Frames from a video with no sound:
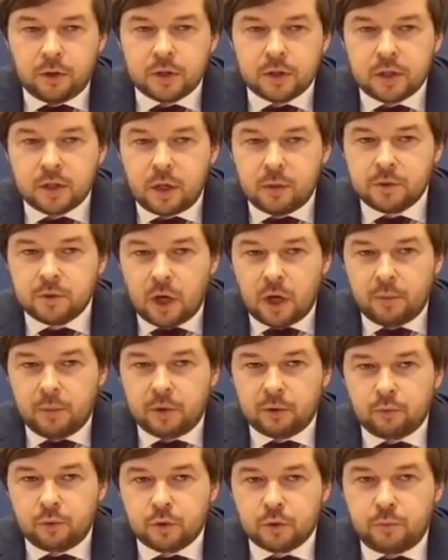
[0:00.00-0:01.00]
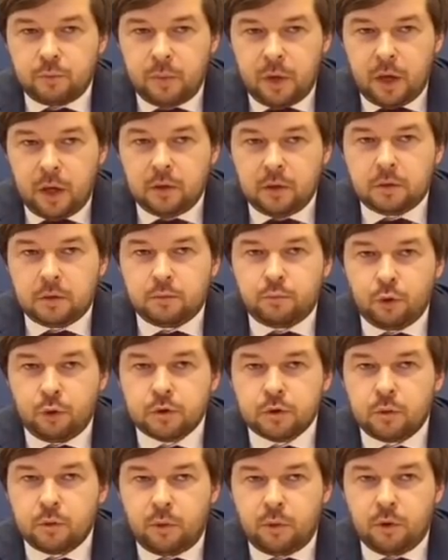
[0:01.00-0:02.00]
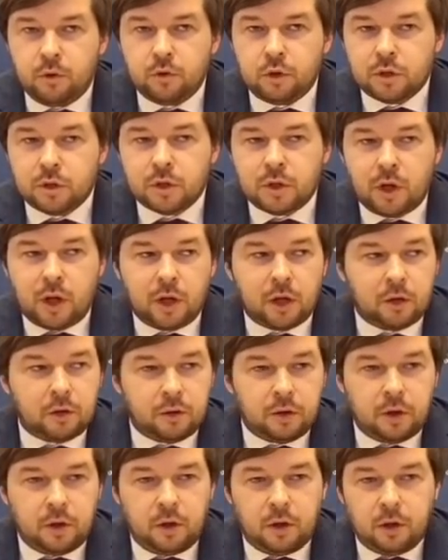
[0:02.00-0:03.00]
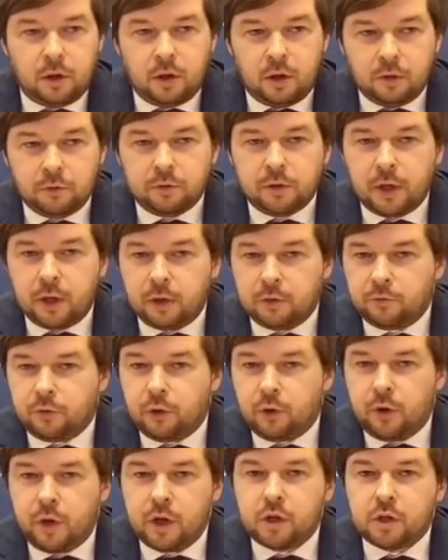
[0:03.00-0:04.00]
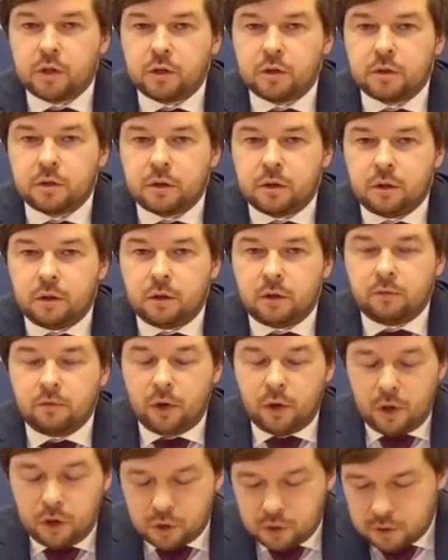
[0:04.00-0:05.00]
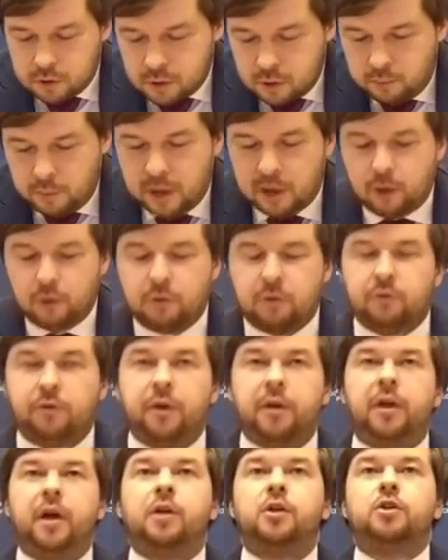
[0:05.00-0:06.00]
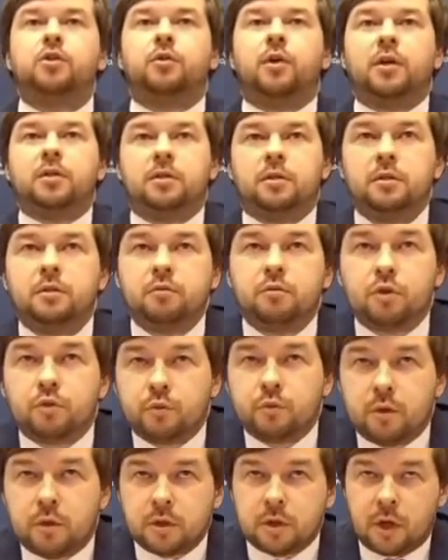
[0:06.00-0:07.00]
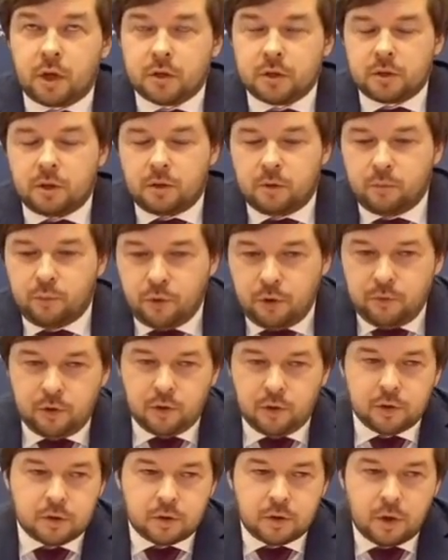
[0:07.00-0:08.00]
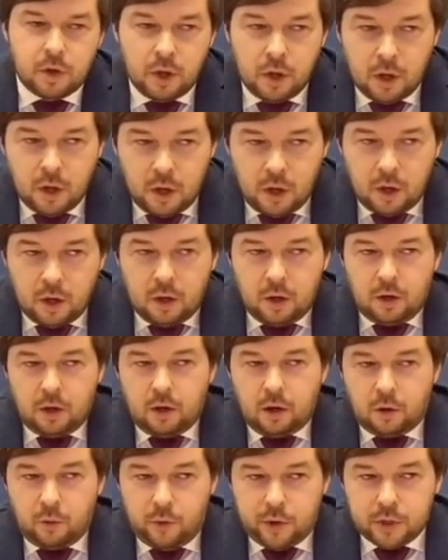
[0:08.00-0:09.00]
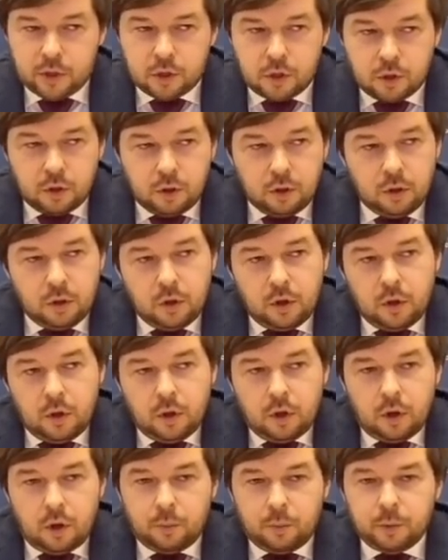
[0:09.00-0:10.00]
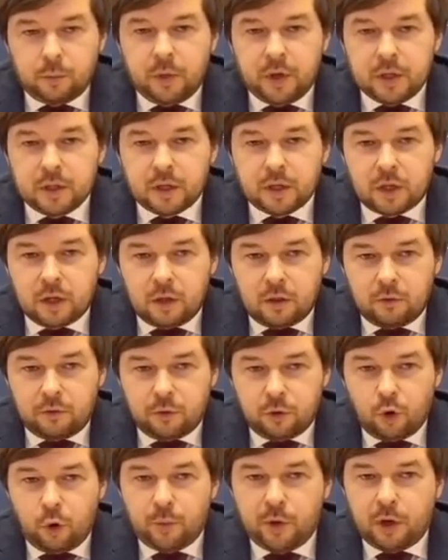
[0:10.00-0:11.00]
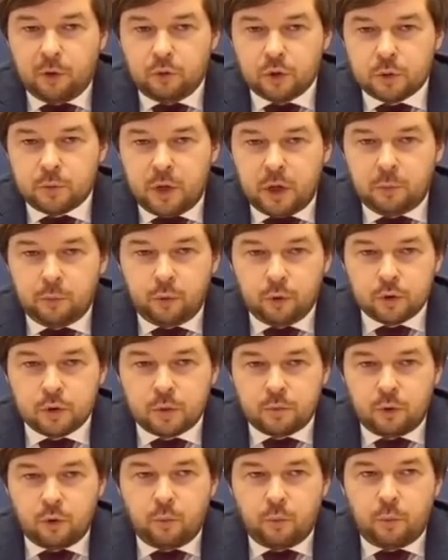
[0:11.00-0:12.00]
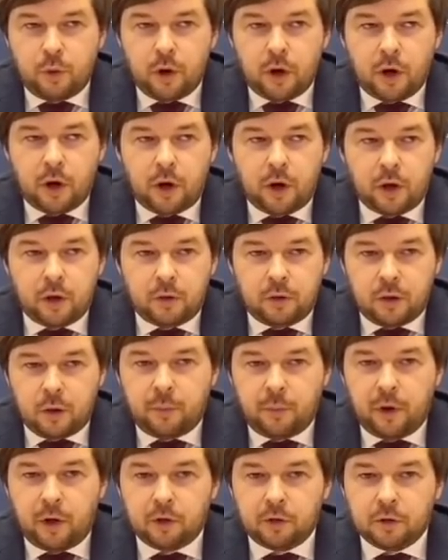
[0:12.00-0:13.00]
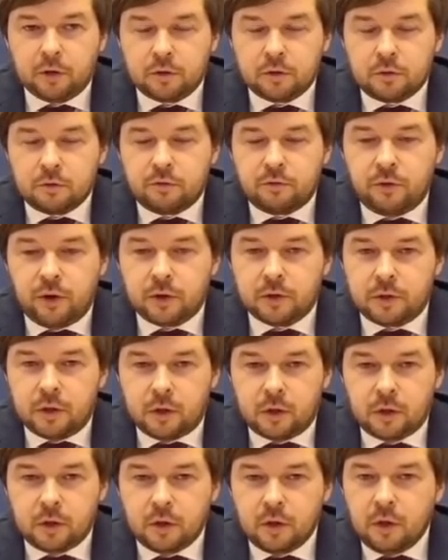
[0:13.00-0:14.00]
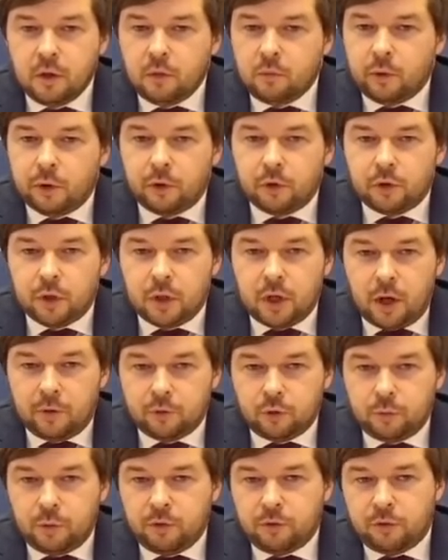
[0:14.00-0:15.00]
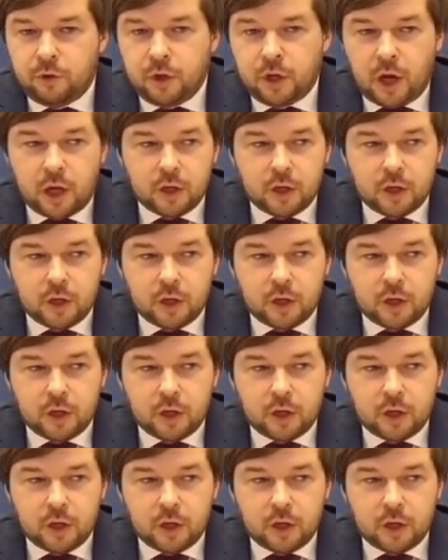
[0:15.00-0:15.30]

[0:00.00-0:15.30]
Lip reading: but at the same time, it was made possible, just like the inflated valuations and valuations in many of the financial assets, which we discussed in the previous question. But basically, the phenomena was made possible by the abundance of funding. When you didn't have to